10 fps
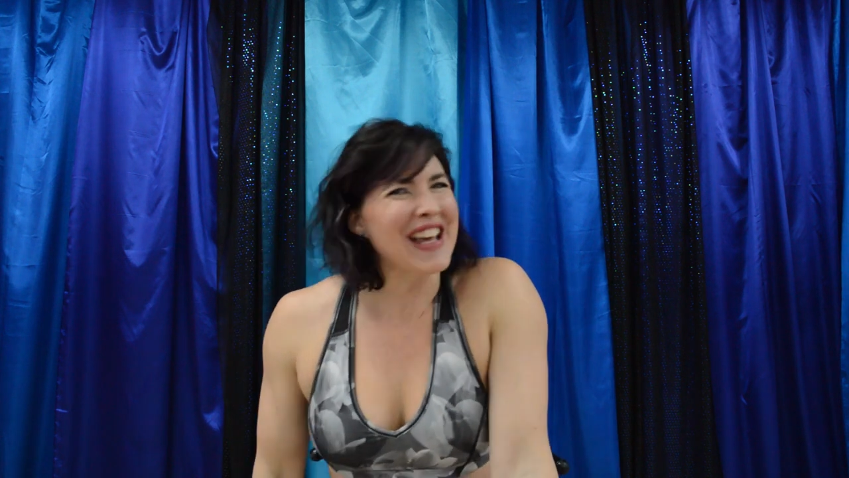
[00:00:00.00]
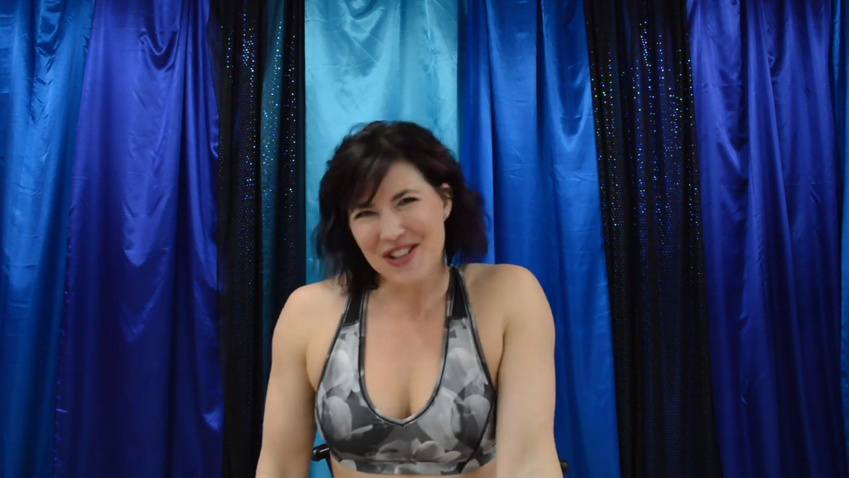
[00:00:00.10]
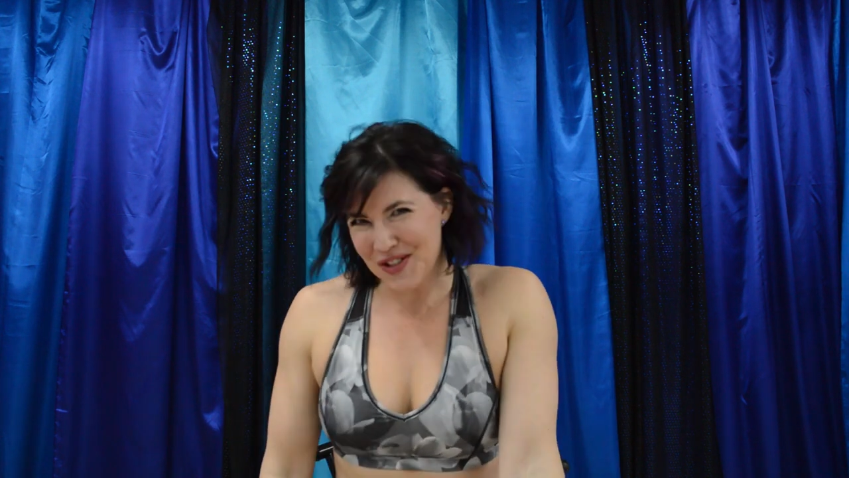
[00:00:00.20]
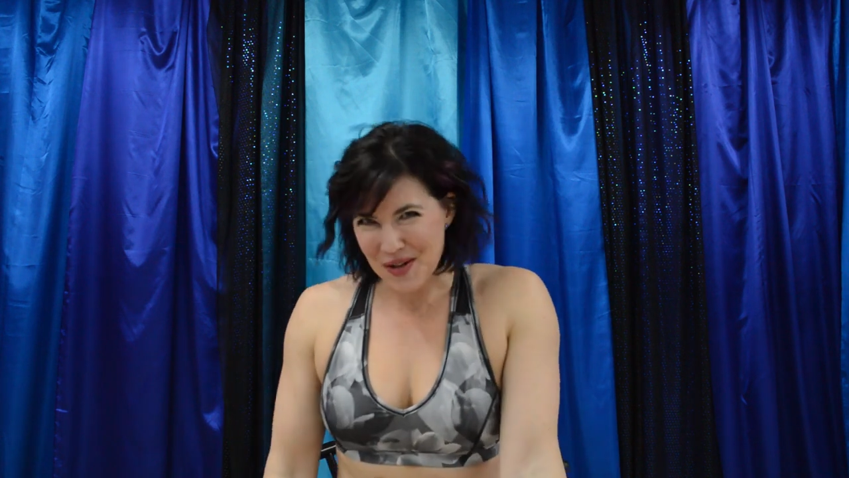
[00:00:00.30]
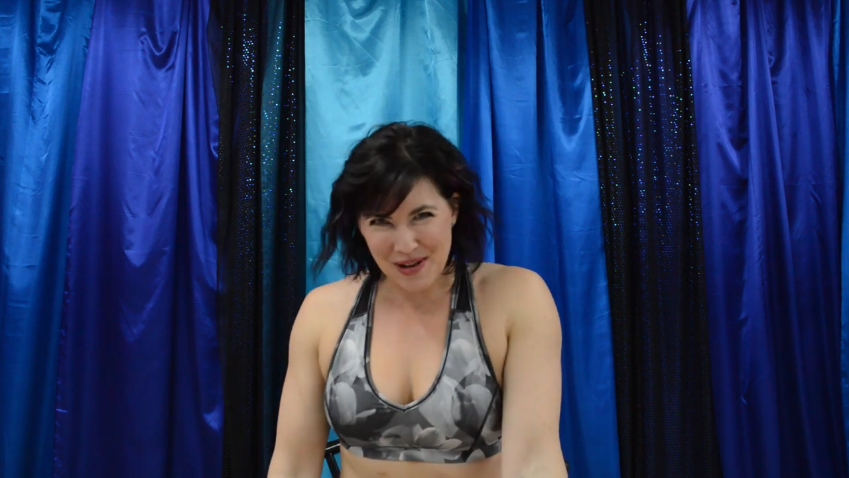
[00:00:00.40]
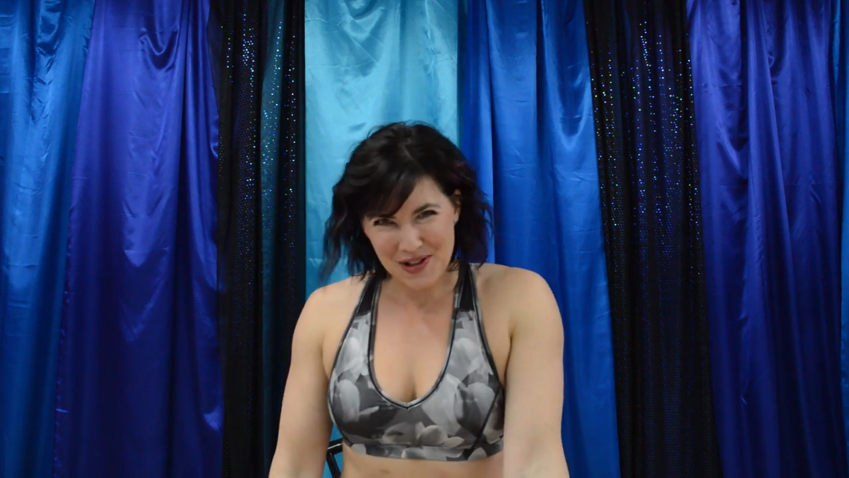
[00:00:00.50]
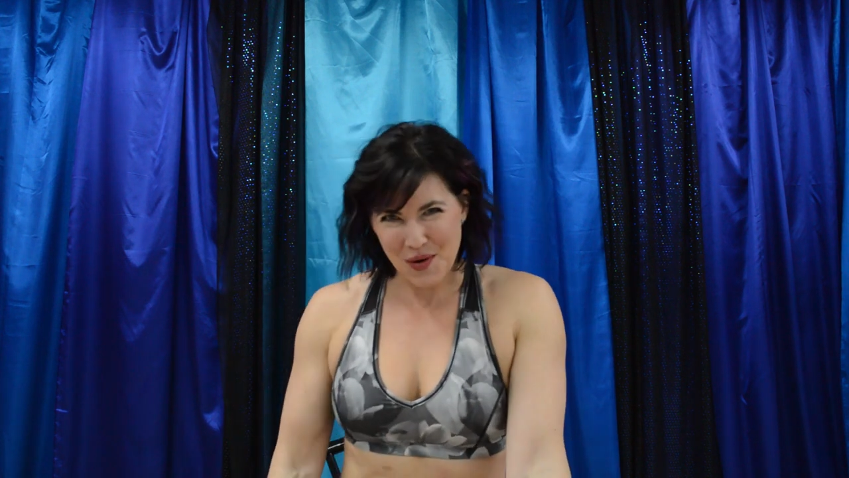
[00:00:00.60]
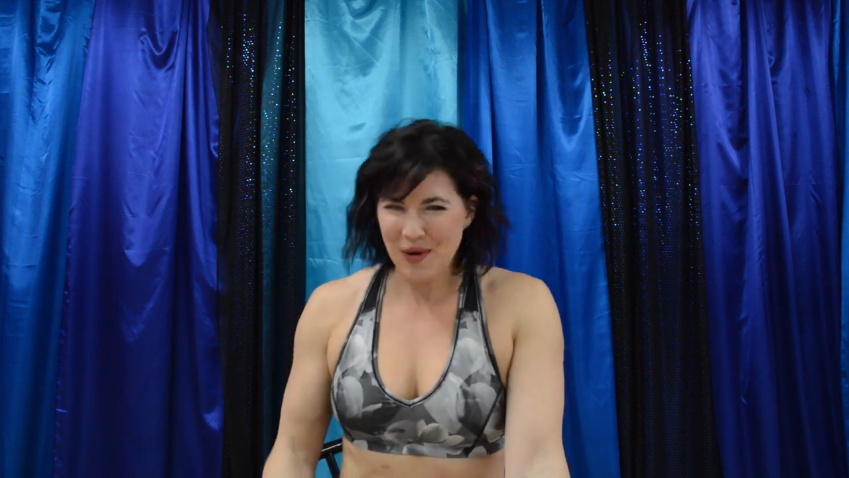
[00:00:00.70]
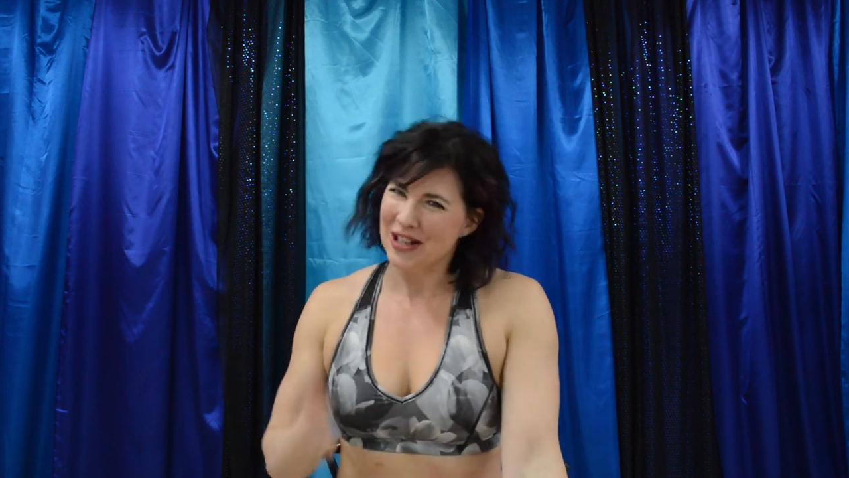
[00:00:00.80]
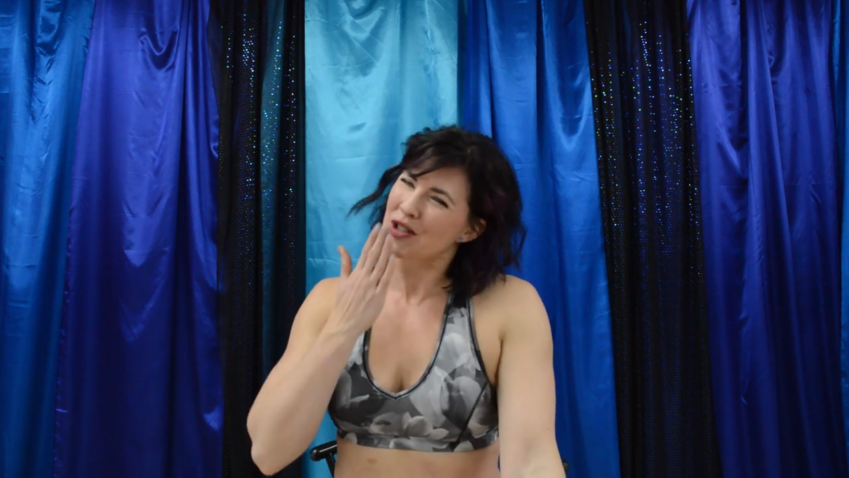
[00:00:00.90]
Thank you so much
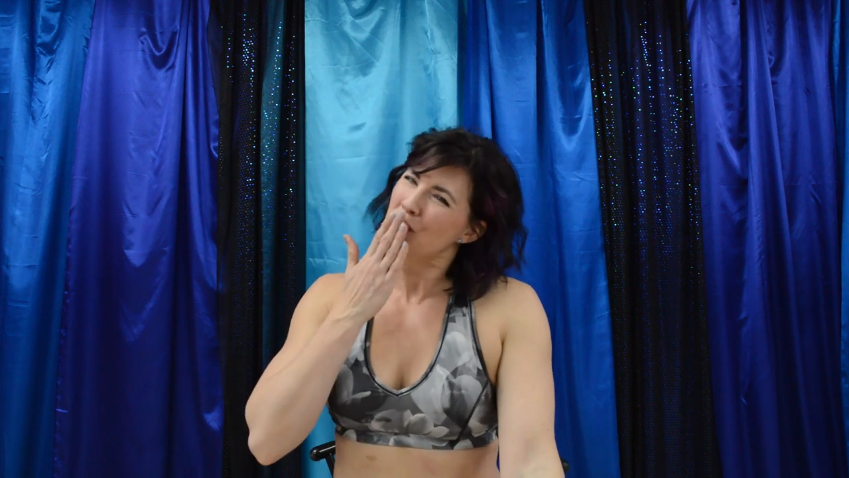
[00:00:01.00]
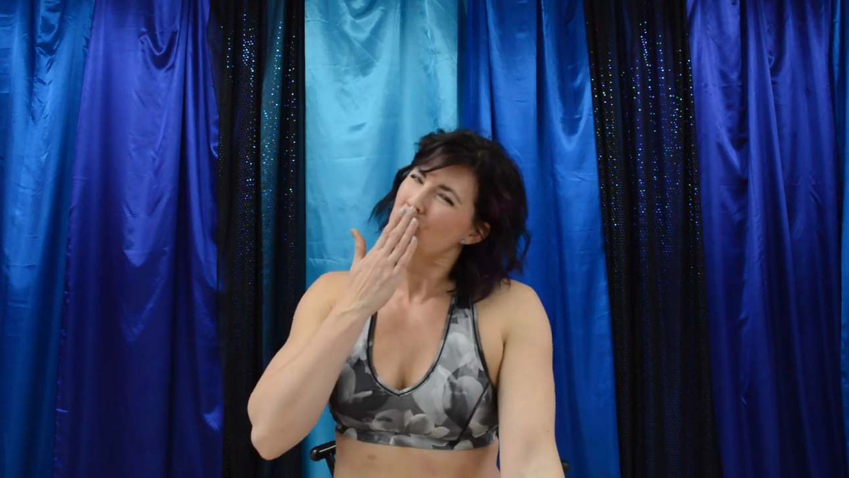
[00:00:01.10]
for watching.